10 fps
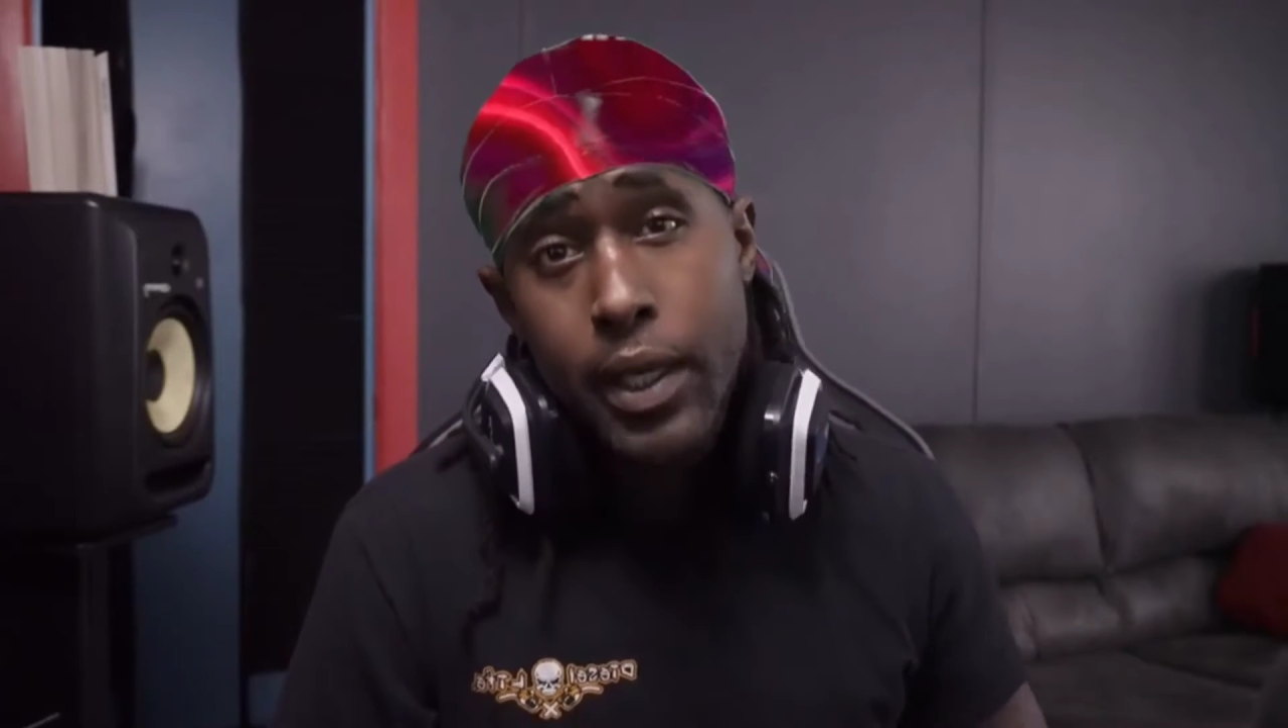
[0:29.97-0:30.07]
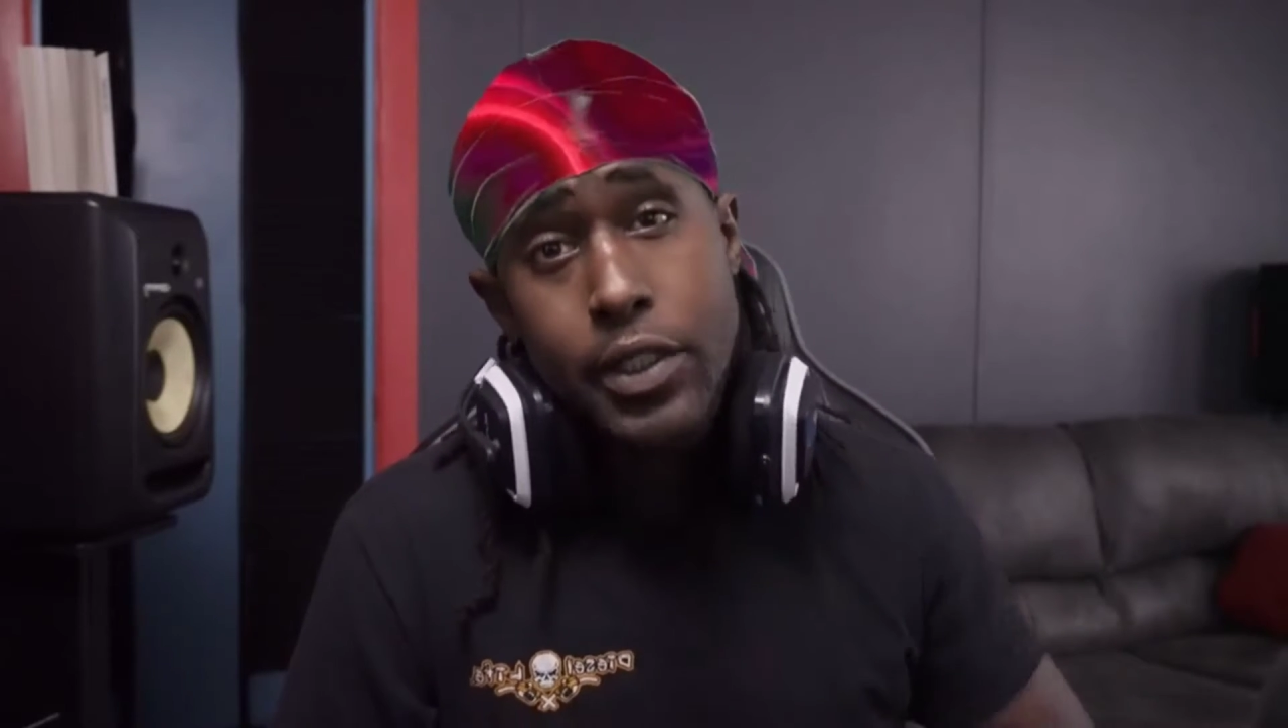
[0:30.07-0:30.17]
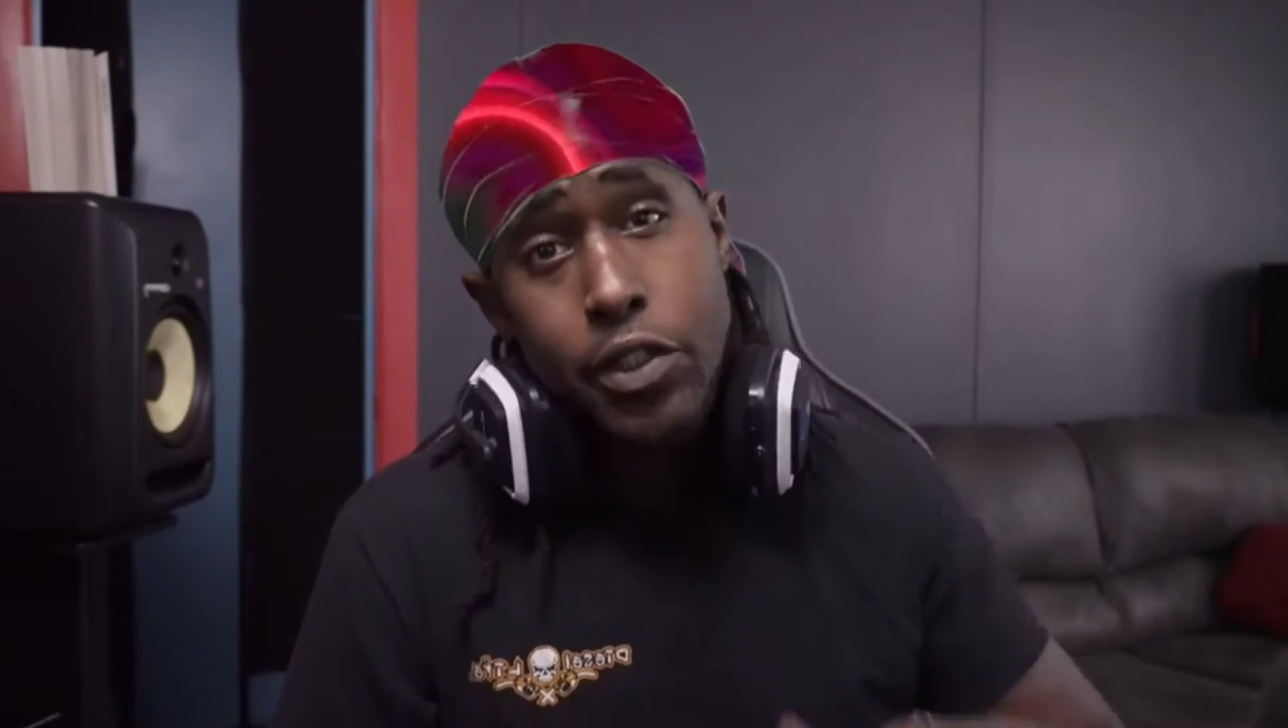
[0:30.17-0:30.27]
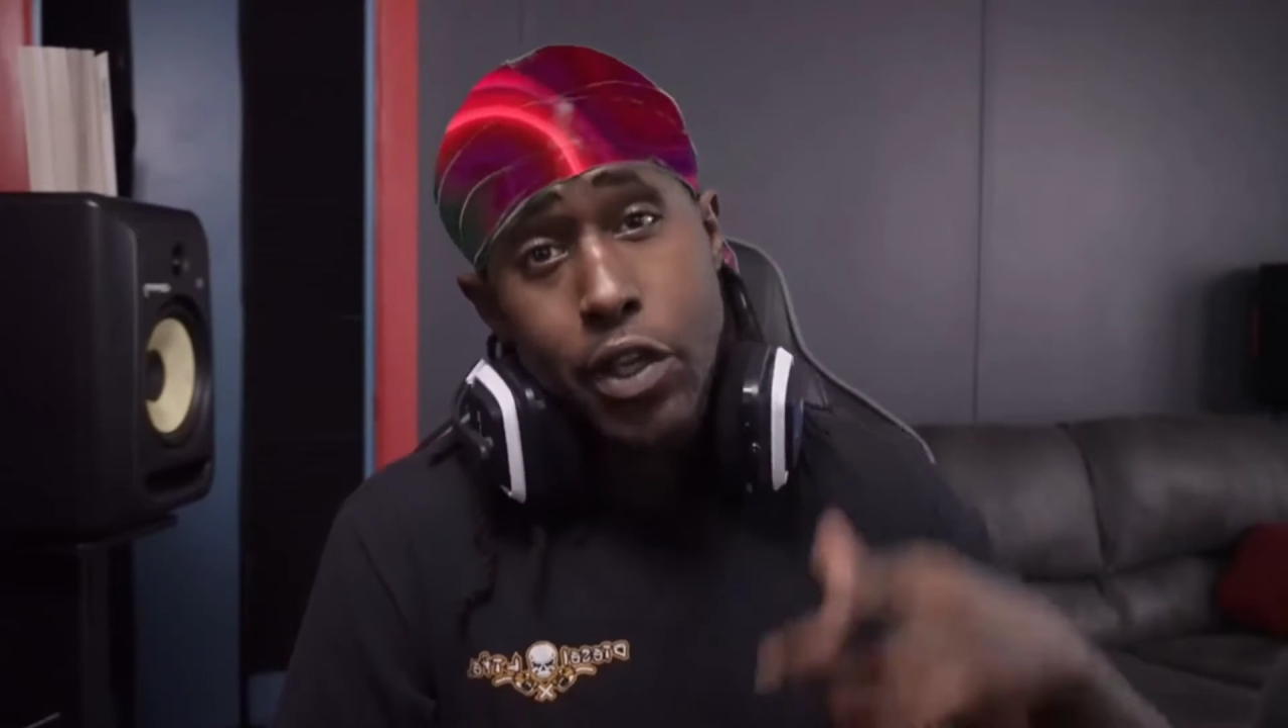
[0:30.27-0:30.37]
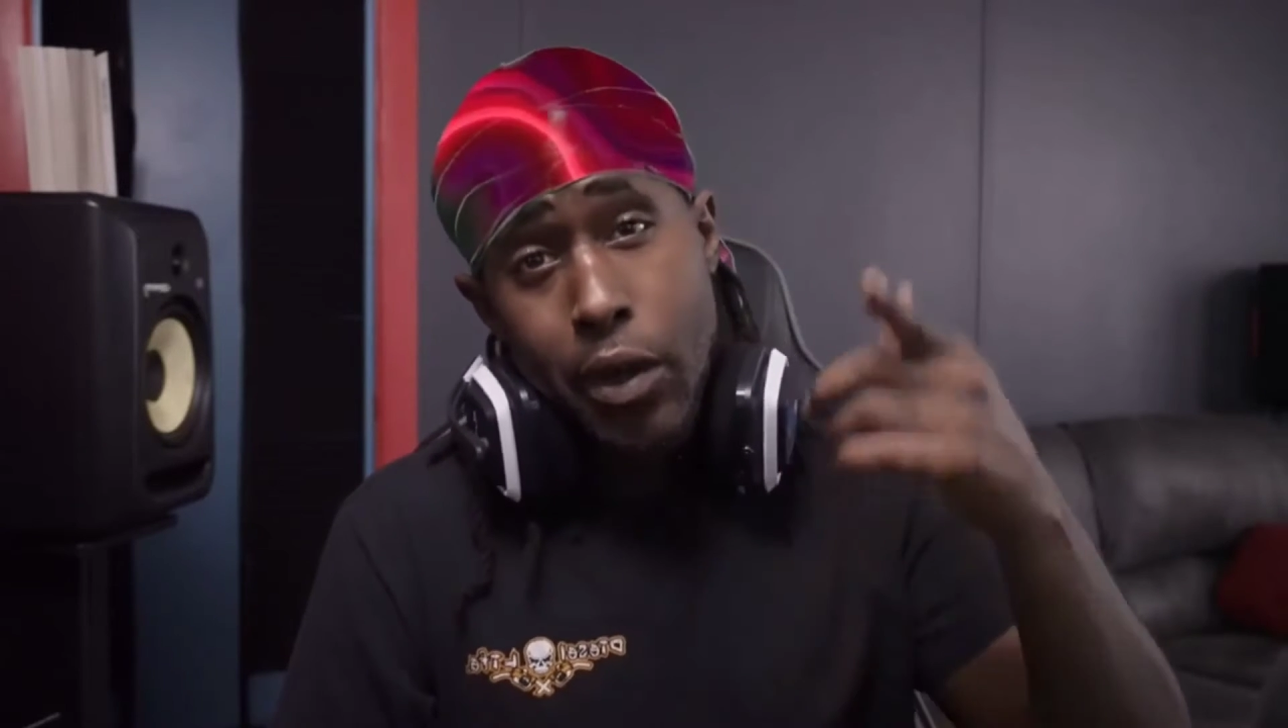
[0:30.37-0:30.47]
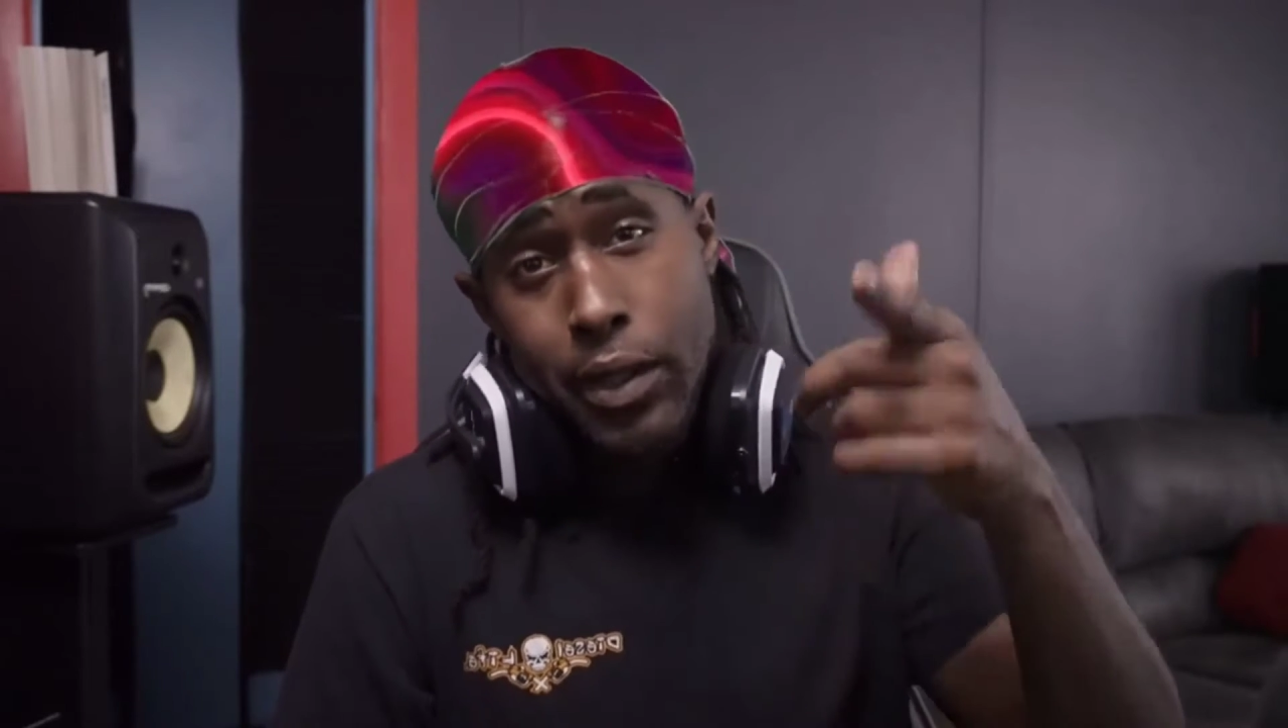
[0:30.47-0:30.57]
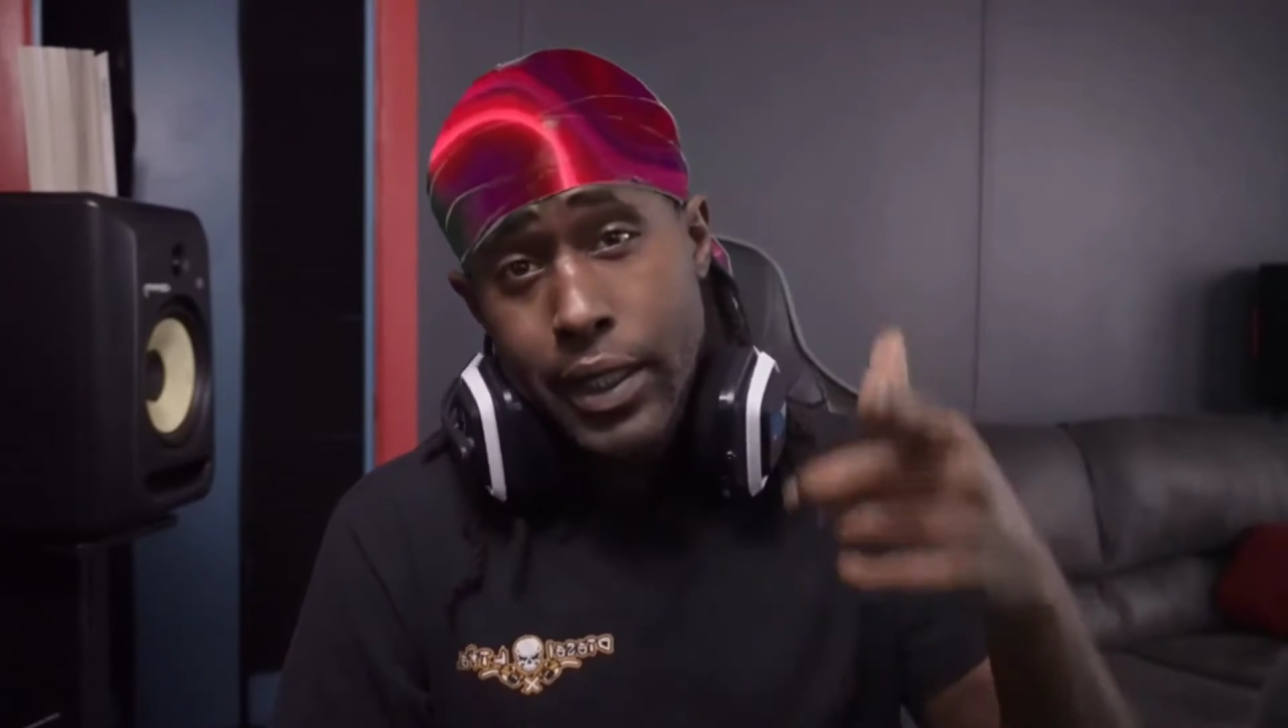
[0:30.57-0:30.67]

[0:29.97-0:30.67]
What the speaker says: so y'all can